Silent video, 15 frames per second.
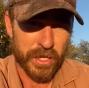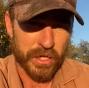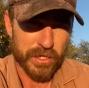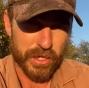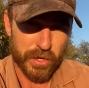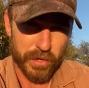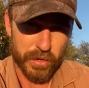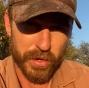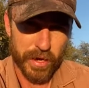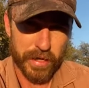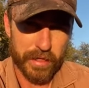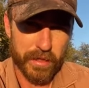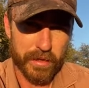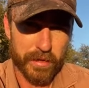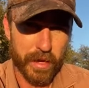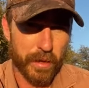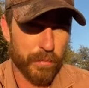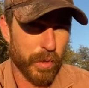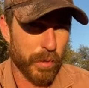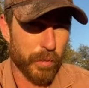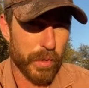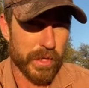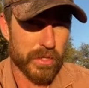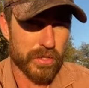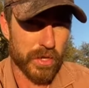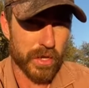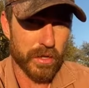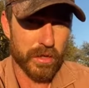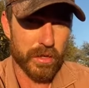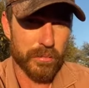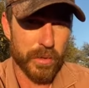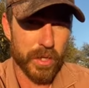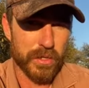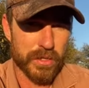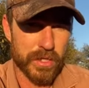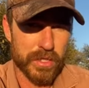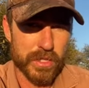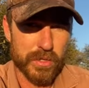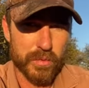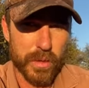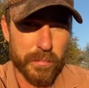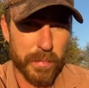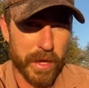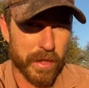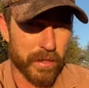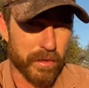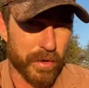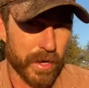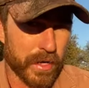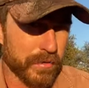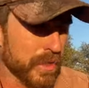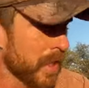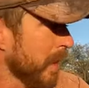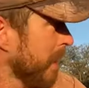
So at the time where we struggle the most, this is where Bane thrives.